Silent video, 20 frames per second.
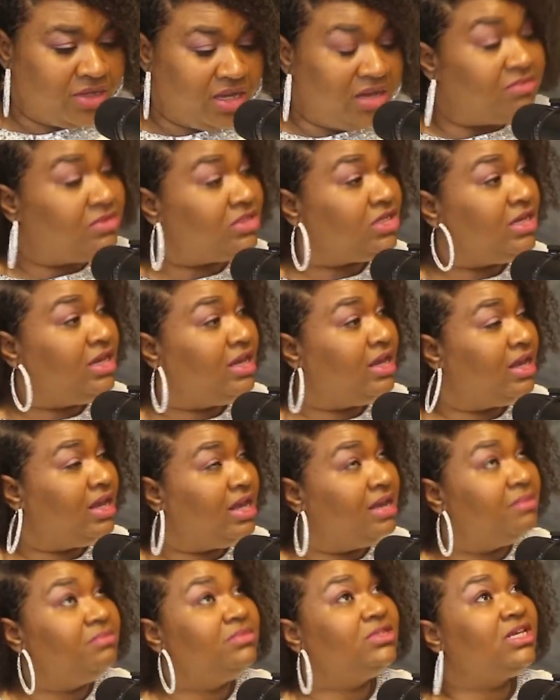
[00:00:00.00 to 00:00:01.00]

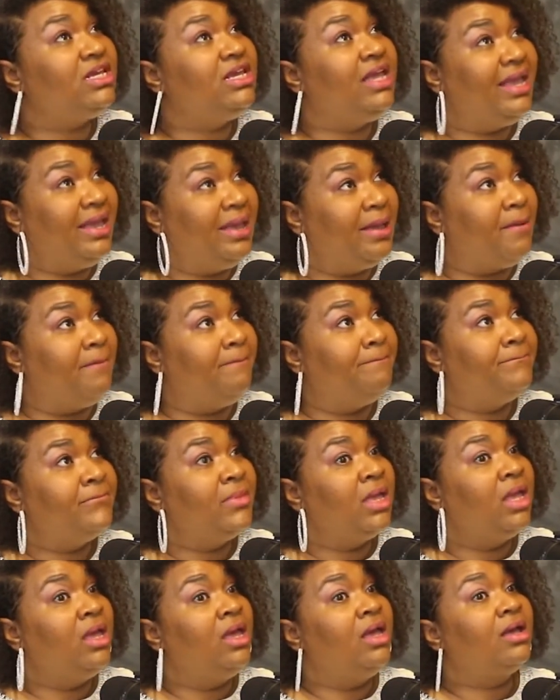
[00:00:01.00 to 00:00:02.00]
MTM
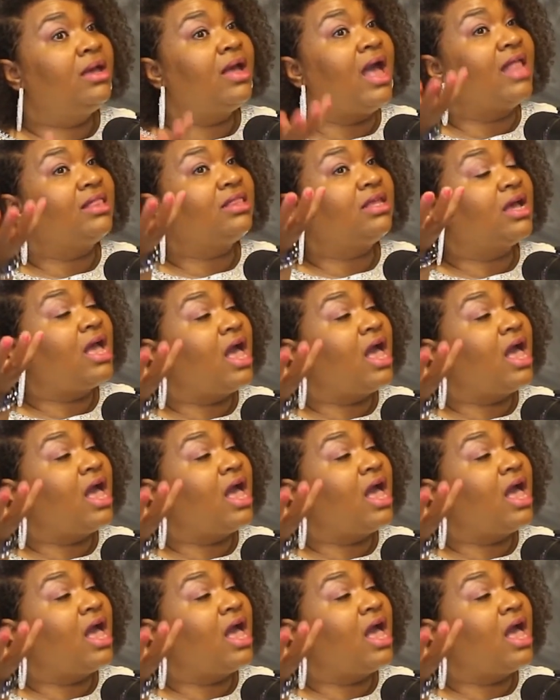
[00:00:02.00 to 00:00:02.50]
got